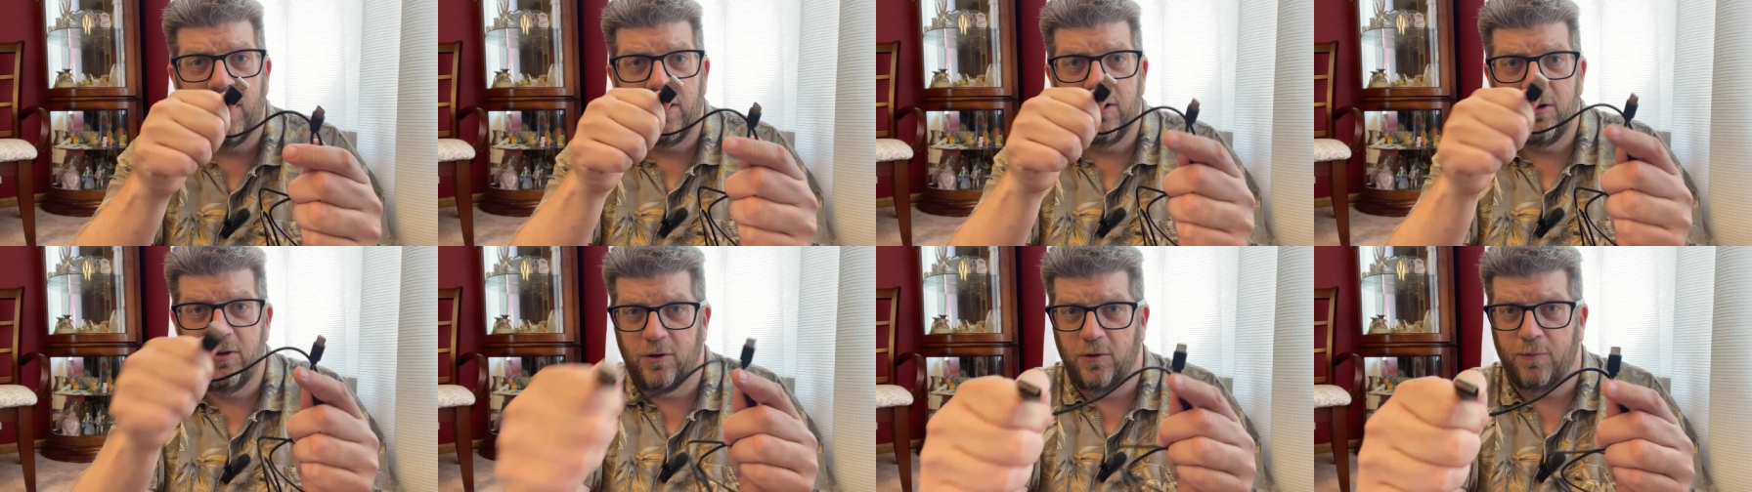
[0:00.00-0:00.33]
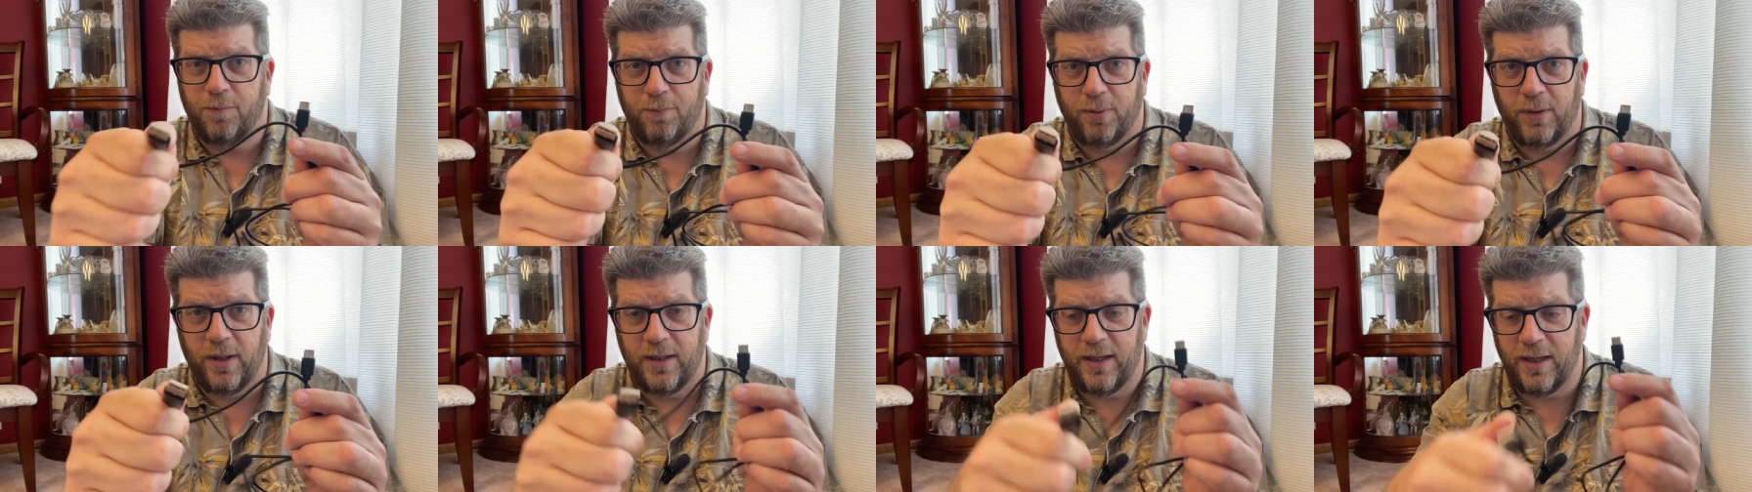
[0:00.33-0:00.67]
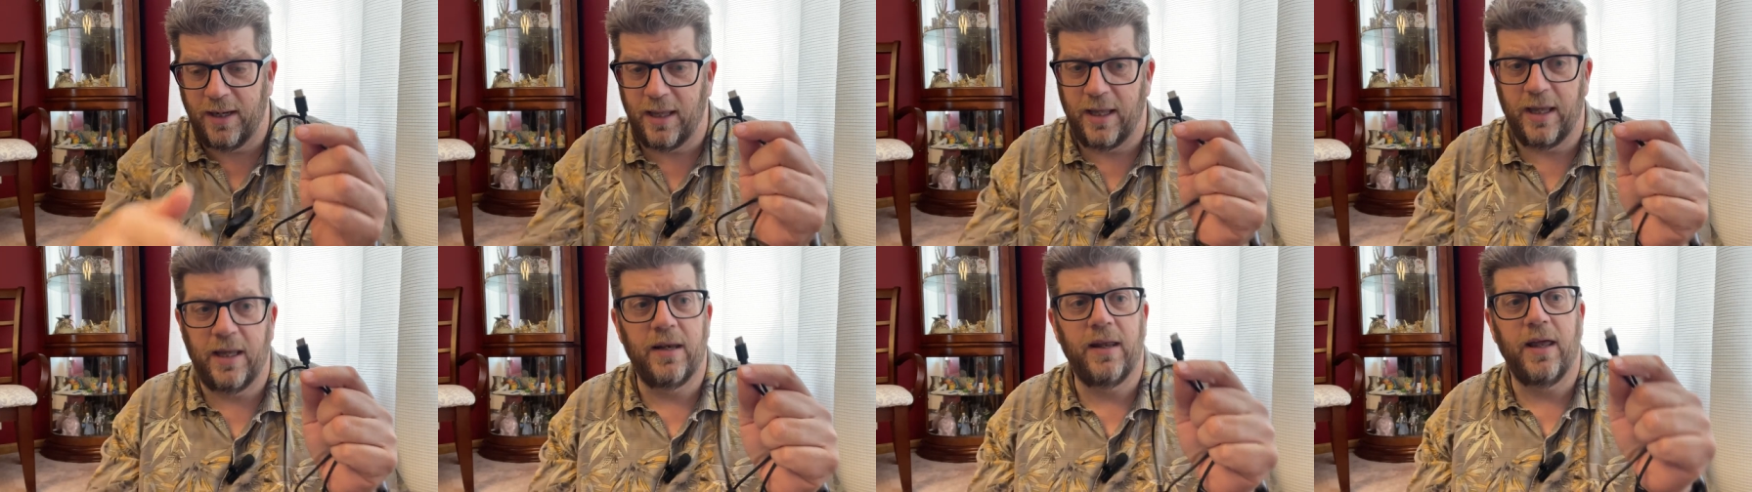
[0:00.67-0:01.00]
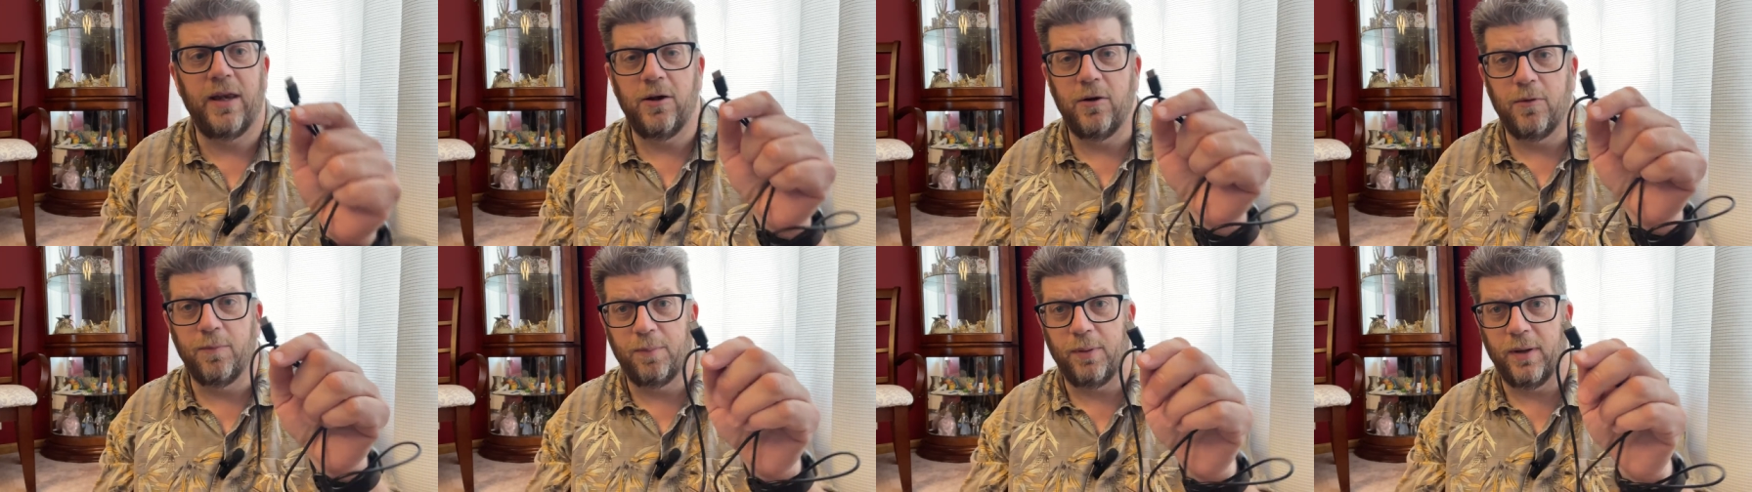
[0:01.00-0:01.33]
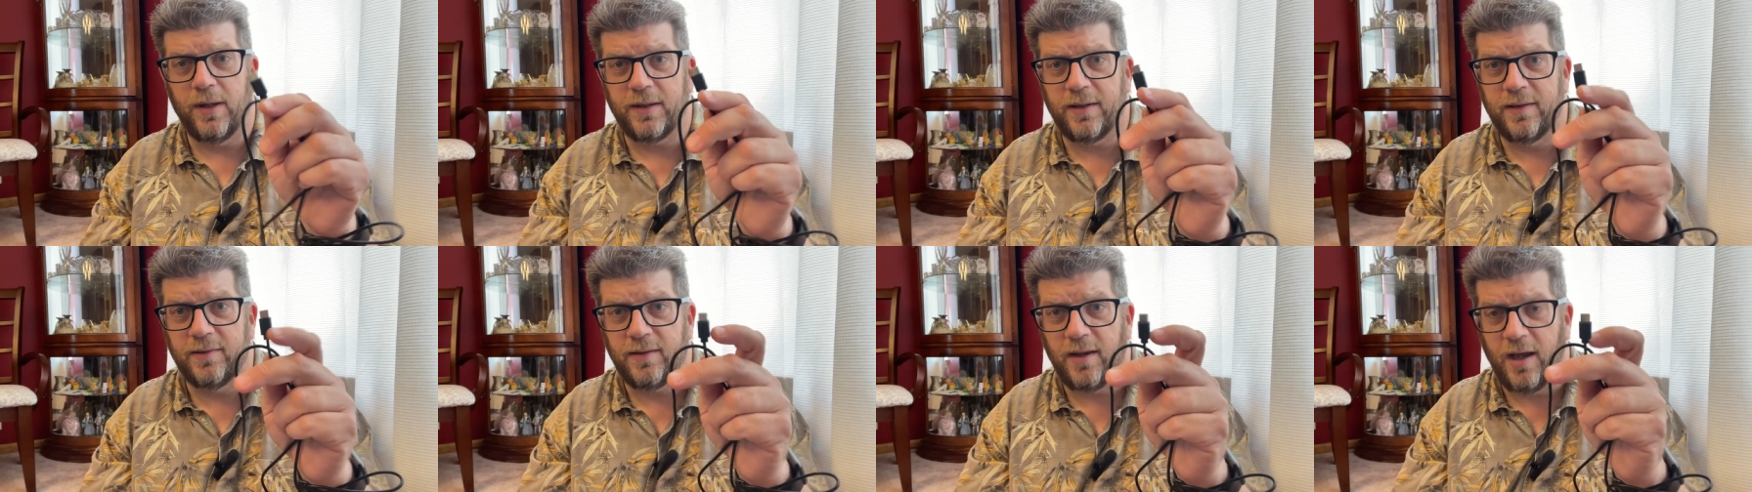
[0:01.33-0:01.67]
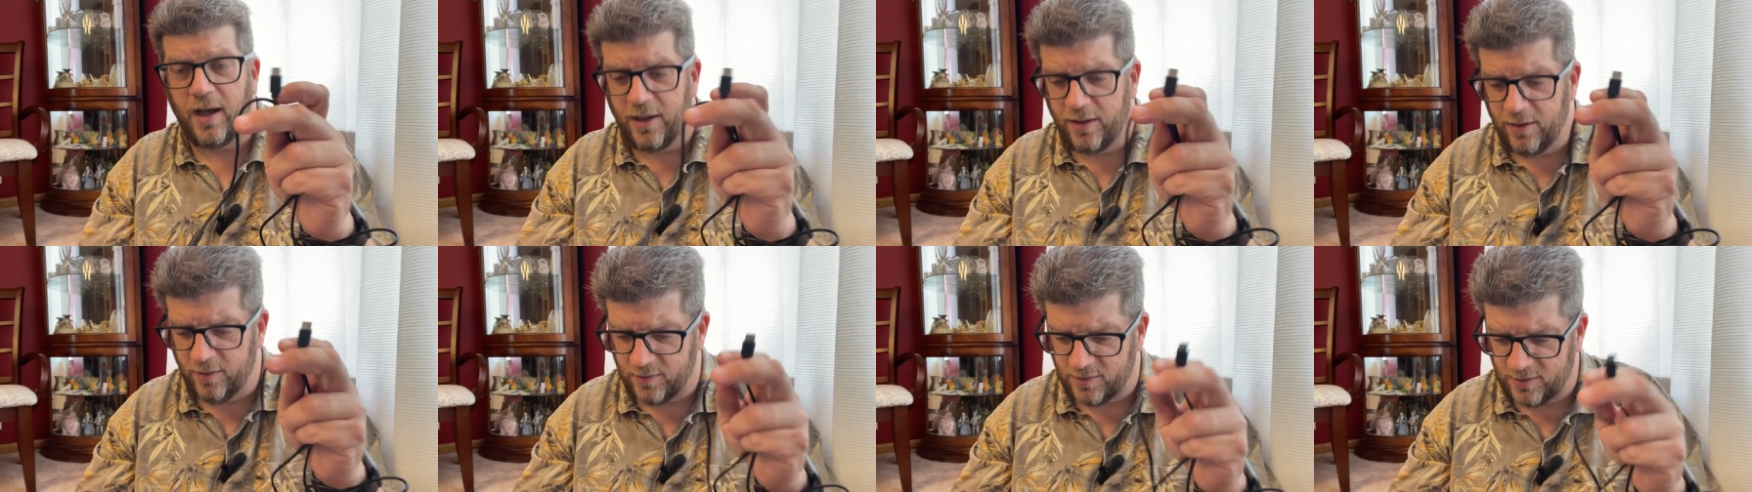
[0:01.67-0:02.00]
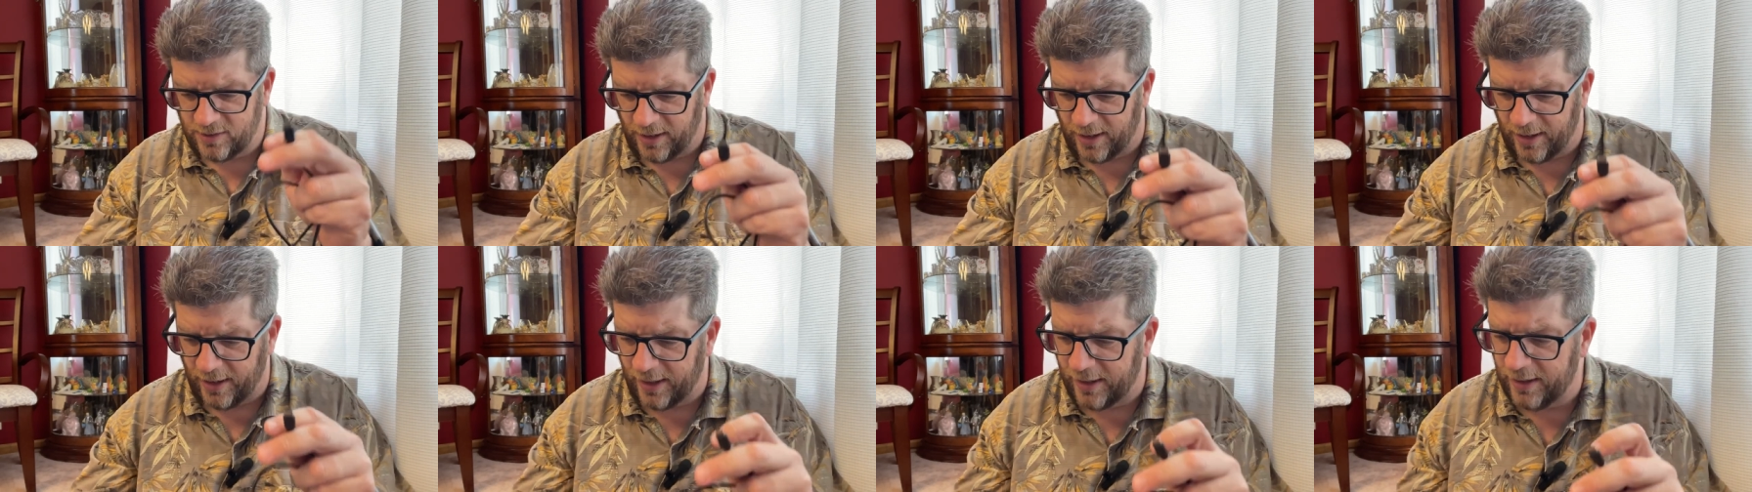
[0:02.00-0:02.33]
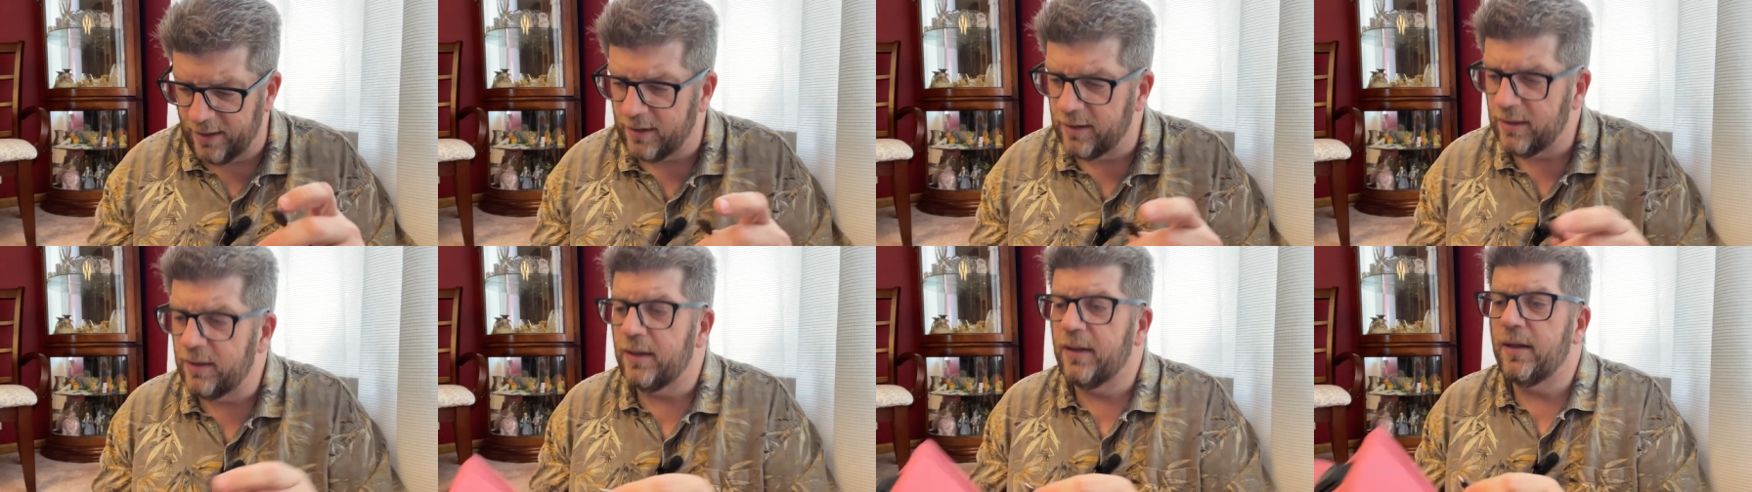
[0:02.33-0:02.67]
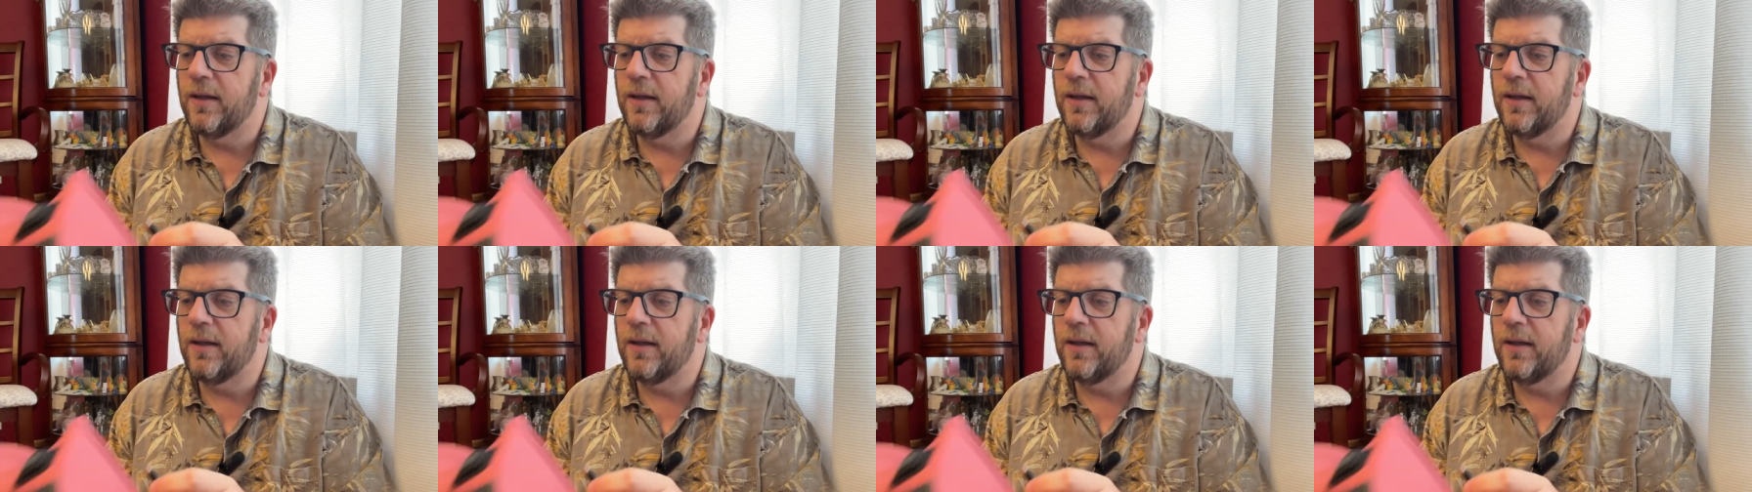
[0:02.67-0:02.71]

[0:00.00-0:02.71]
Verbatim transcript: You just plug it in and you plug this other side